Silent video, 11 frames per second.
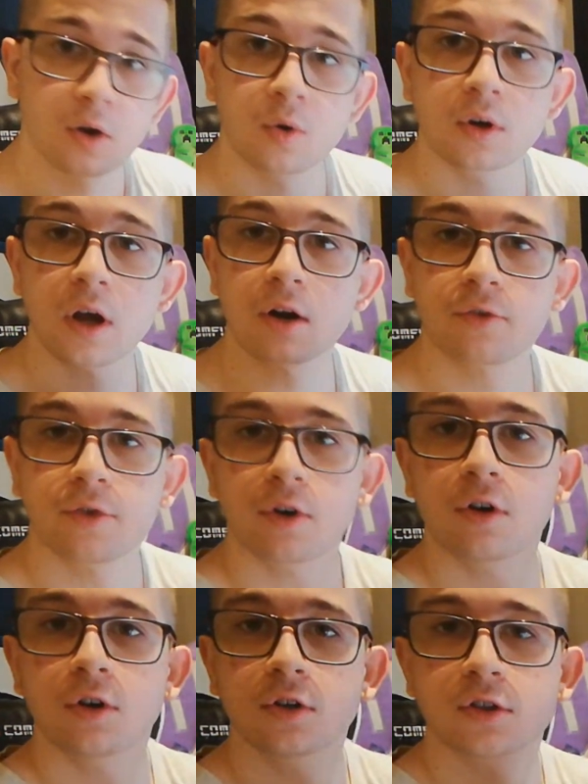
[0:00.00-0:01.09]
We got our
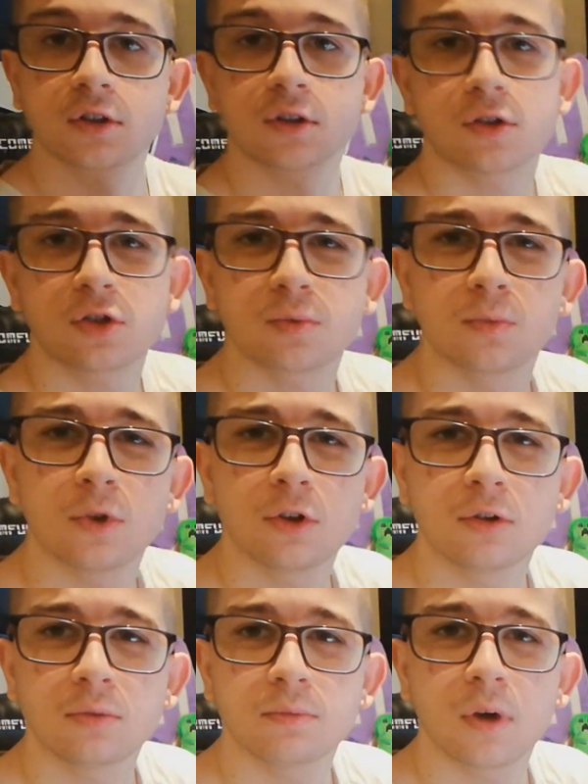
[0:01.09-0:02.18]
first small